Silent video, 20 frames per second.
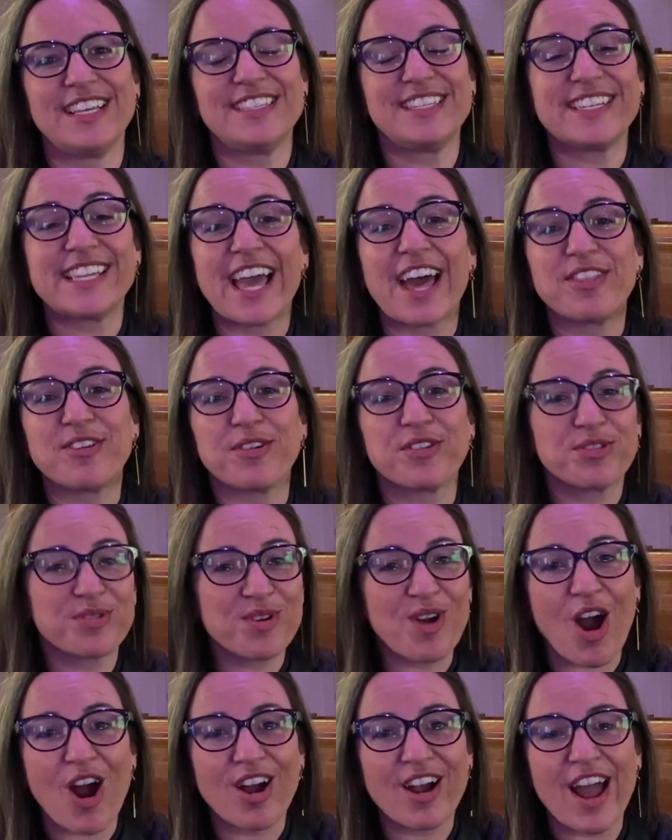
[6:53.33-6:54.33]
Together,
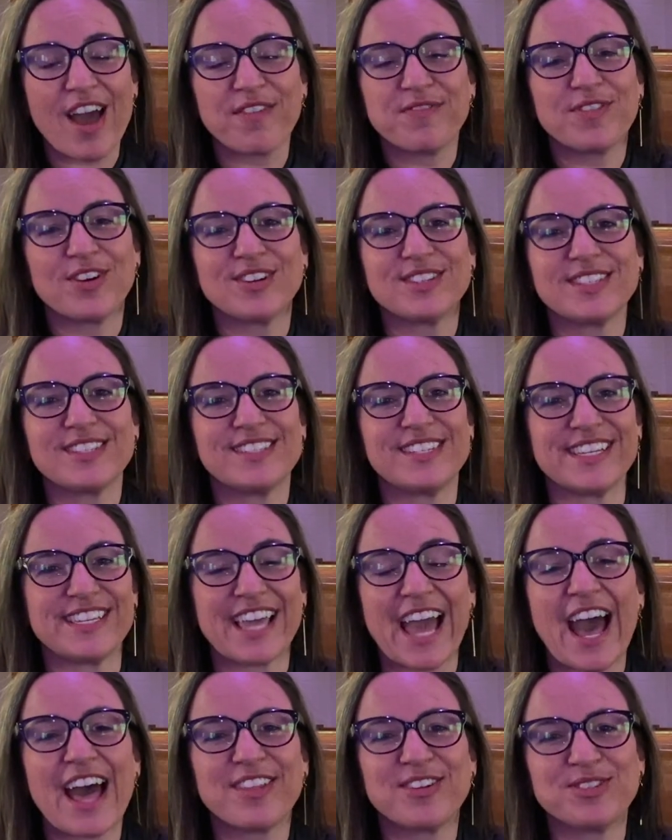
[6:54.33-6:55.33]
through our efforts to
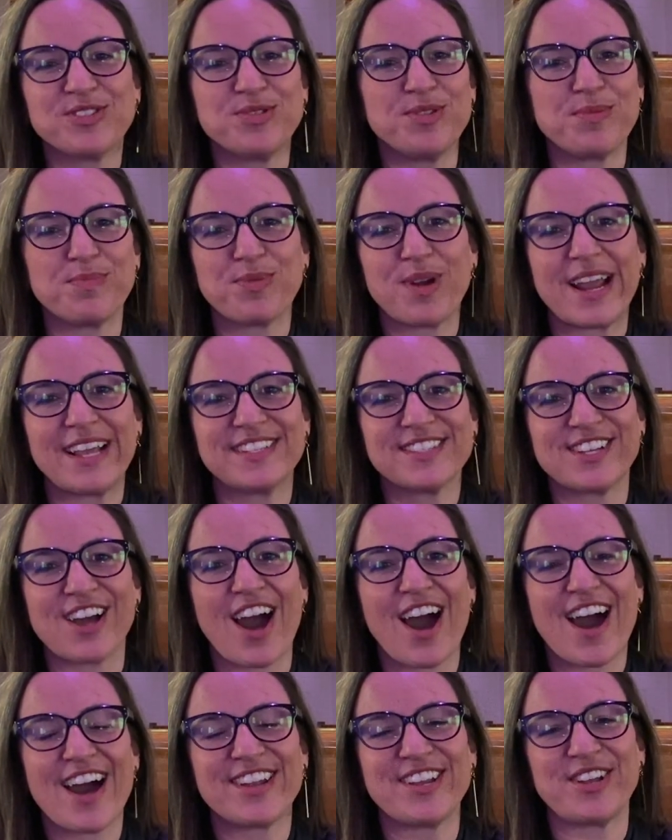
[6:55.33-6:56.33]
gather to embrace
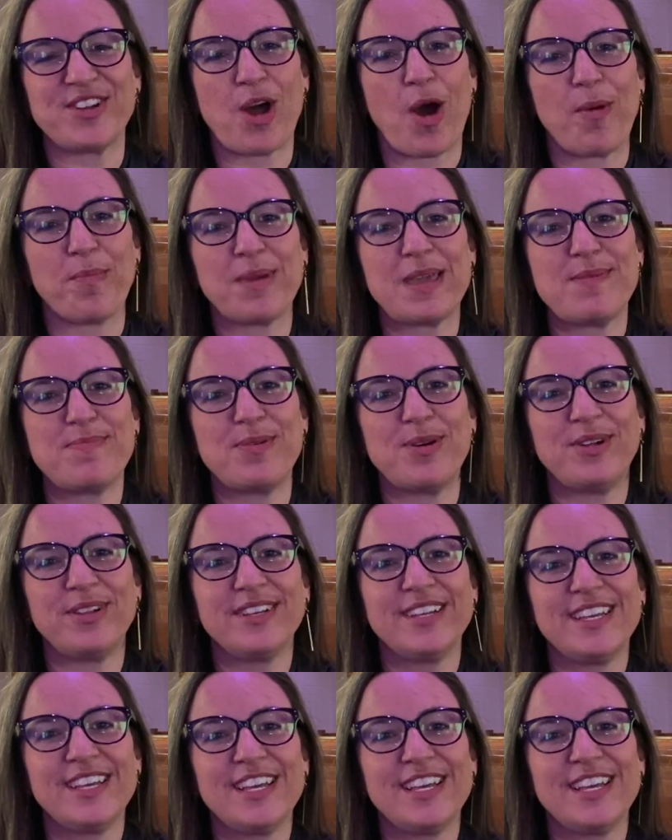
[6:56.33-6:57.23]
God and all people,